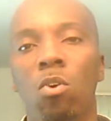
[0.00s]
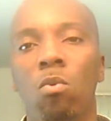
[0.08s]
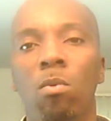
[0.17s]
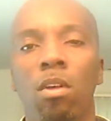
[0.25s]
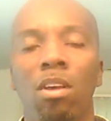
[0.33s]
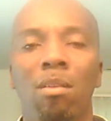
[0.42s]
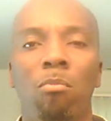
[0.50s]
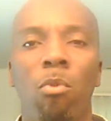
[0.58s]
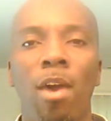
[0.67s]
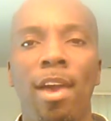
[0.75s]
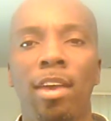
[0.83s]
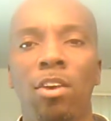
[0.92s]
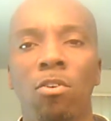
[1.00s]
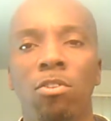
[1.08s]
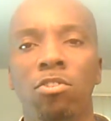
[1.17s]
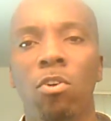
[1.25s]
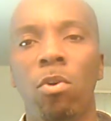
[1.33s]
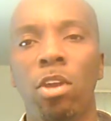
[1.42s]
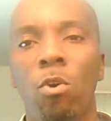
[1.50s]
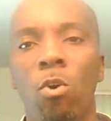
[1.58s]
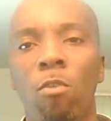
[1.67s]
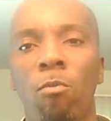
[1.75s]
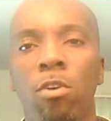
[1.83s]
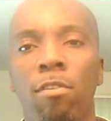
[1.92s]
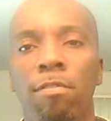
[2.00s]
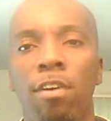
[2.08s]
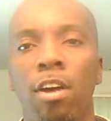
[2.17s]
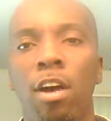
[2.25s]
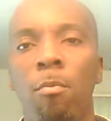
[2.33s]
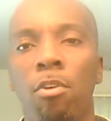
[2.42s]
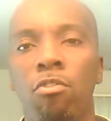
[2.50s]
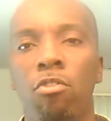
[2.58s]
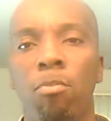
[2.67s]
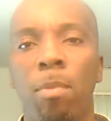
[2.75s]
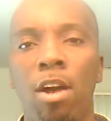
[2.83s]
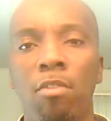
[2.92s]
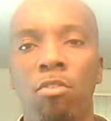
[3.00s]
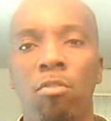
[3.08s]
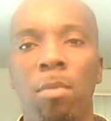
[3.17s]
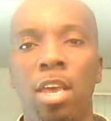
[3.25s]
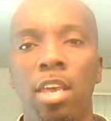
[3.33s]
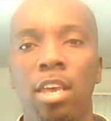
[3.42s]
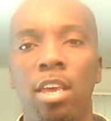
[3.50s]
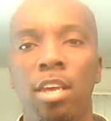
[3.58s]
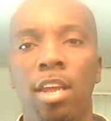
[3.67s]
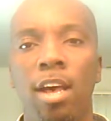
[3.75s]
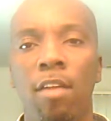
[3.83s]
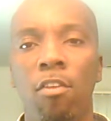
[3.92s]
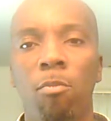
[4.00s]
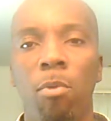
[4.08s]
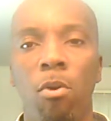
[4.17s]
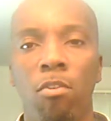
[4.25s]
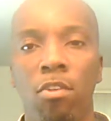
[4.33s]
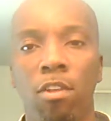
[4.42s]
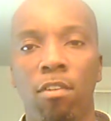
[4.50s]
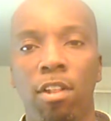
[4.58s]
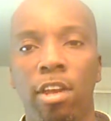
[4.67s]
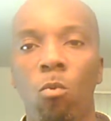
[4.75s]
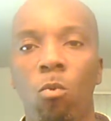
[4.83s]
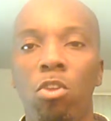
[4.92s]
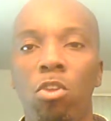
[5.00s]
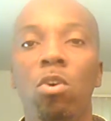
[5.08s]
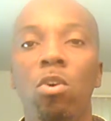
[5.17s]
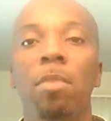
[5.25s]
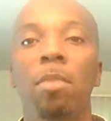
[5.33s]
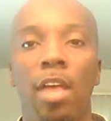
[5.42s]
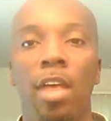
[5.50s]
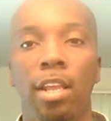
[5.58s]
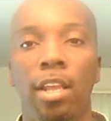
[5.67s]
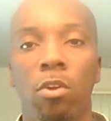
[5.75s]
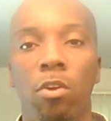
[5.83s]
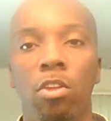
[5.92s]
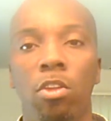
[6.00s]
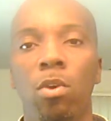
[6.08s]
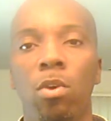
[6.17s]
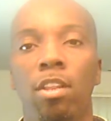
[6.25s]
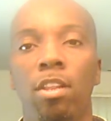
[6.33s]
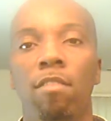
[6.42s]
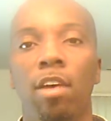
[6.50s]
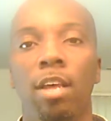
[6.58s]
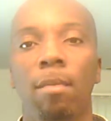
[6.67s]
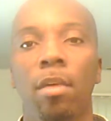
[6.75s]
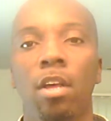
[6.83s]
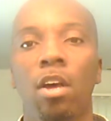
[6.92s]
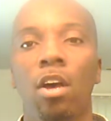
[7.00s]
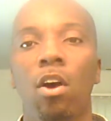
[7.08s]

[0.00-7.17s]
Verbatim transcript: you know, bragging or starting off with how much your sponsor is making and how this person is a leader, when you can be that leader and you can develop